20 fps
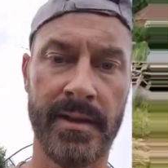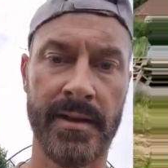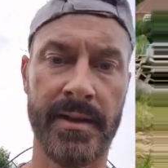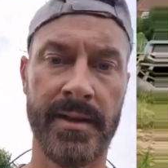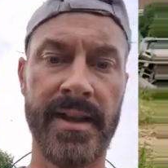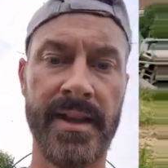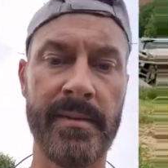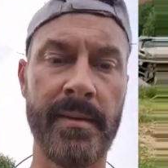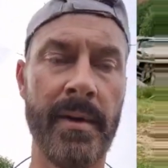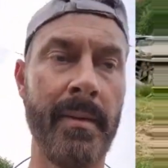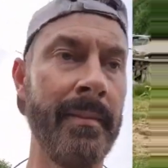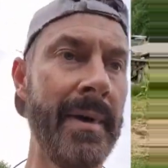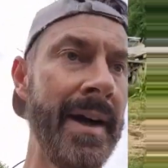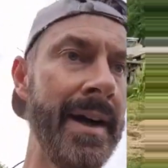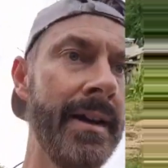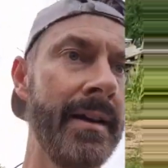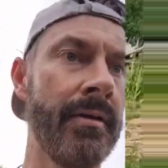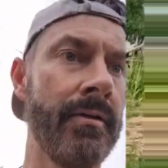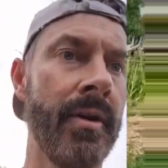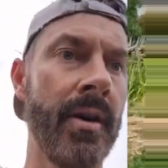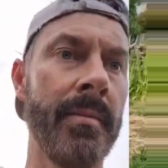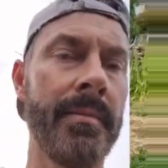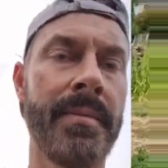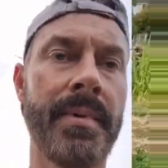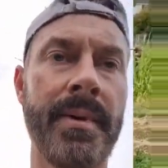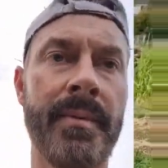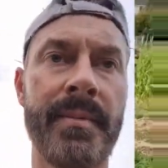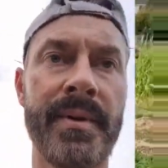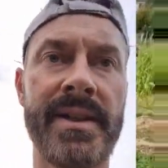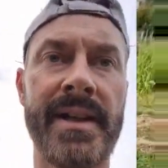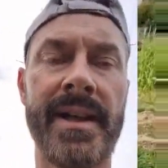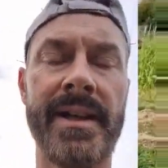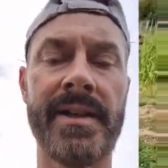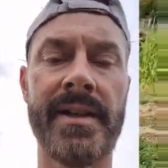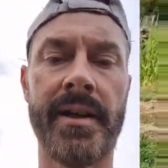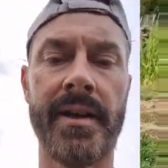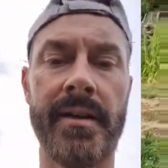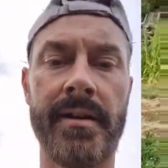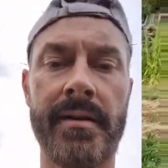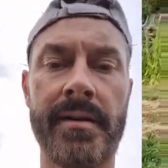these are my main crop
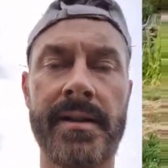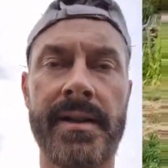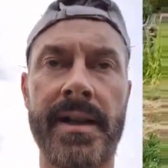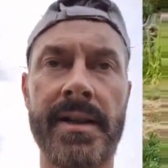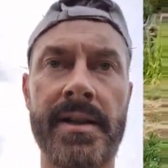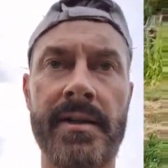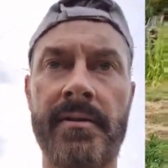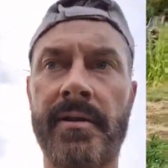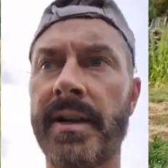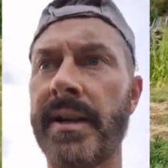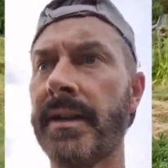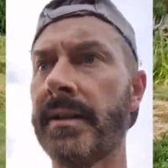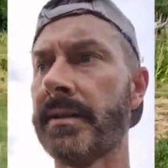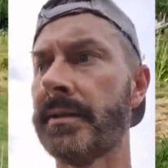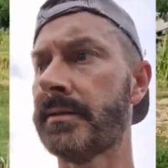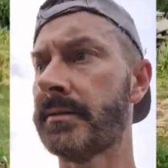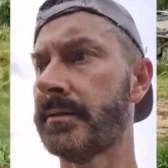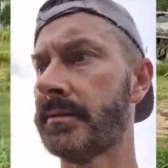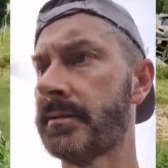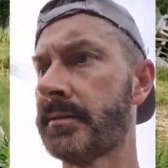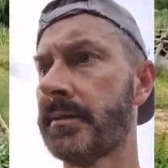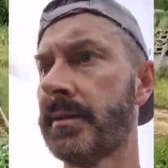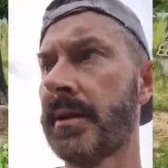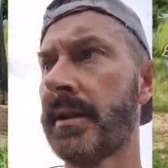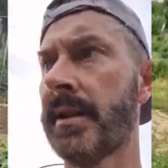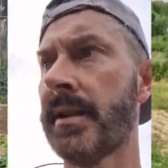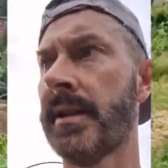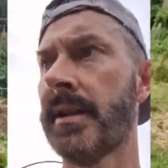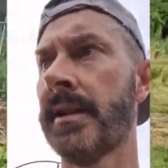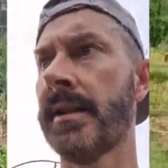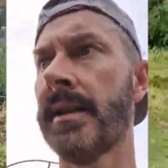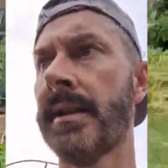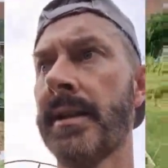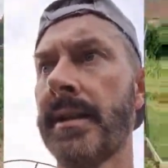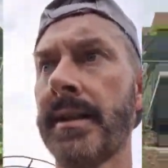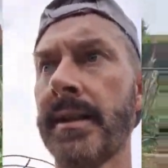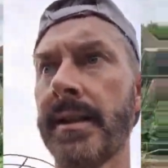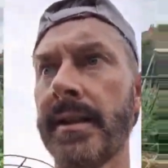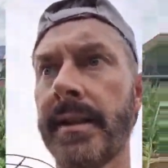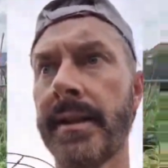potatoes, Desiree.
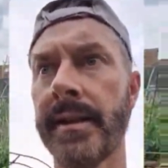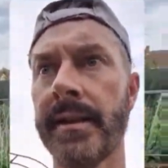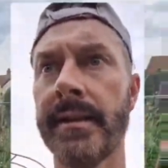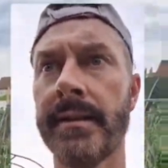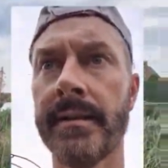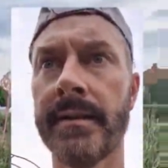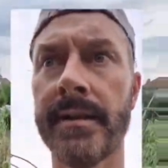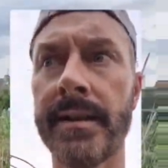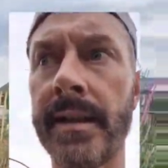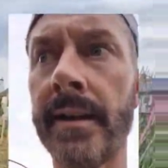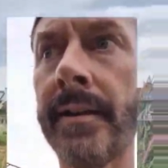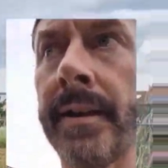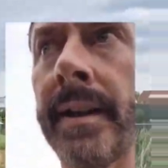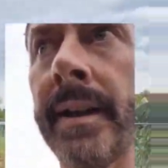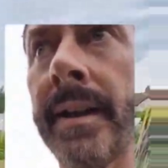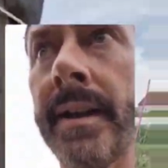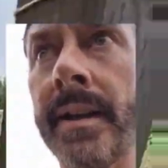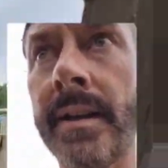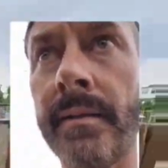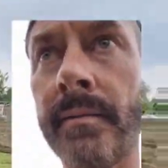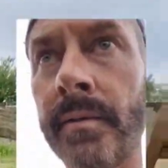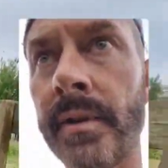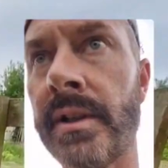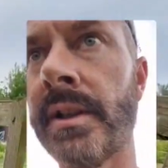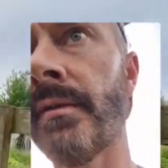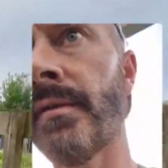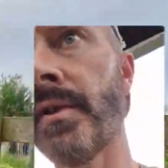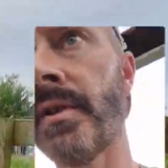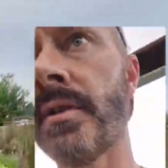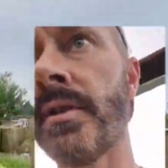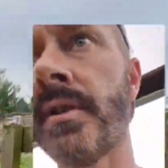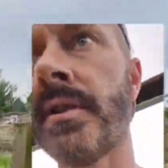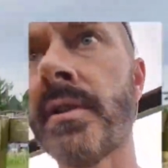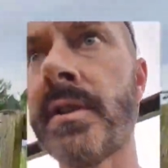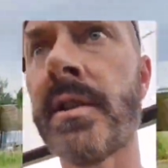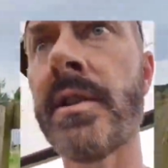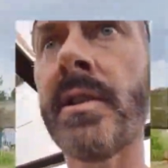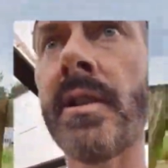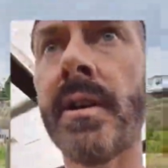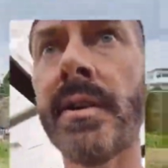And then down here, which I've
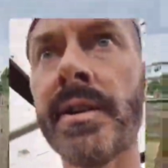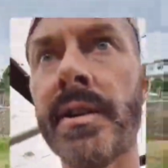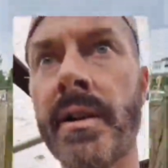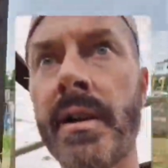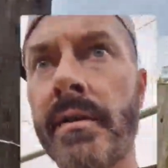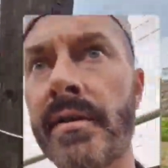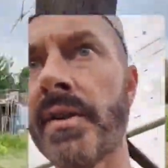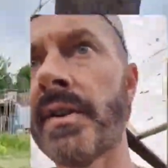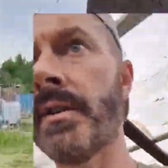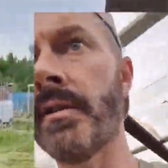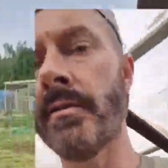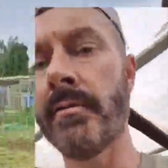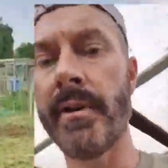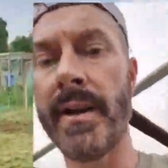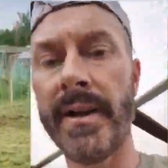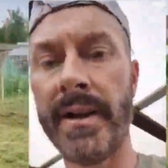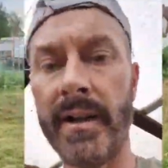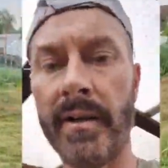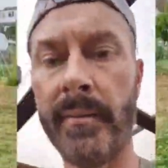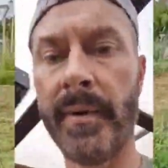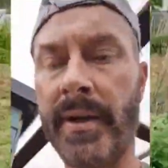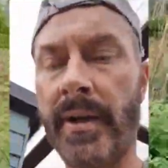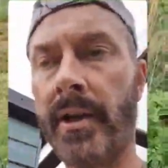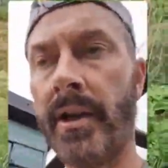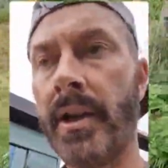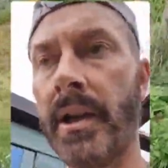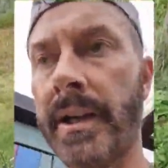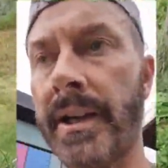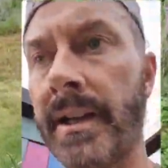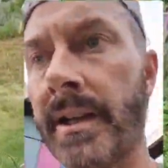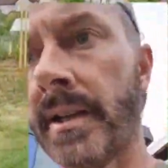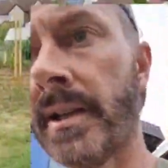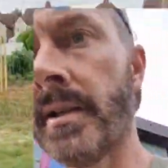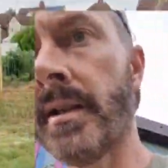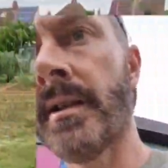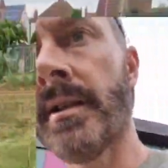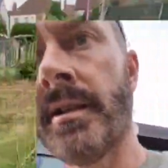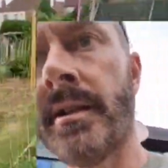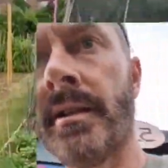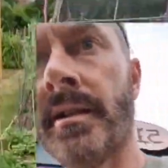started harvesting already, are my earlies,
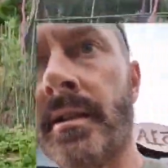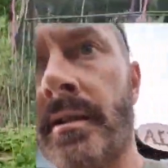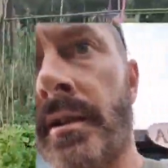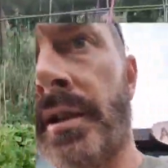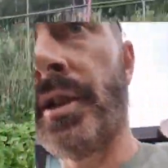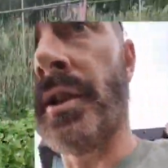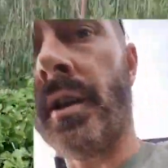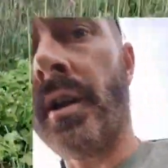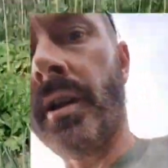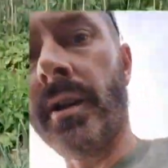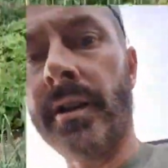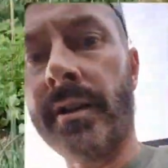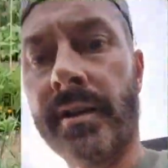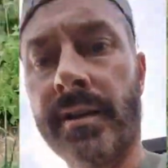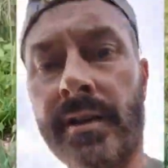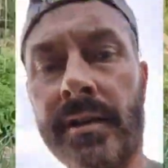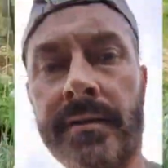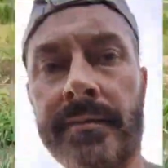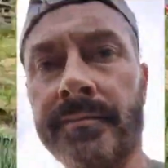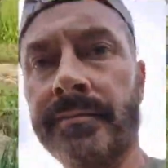Charlottes.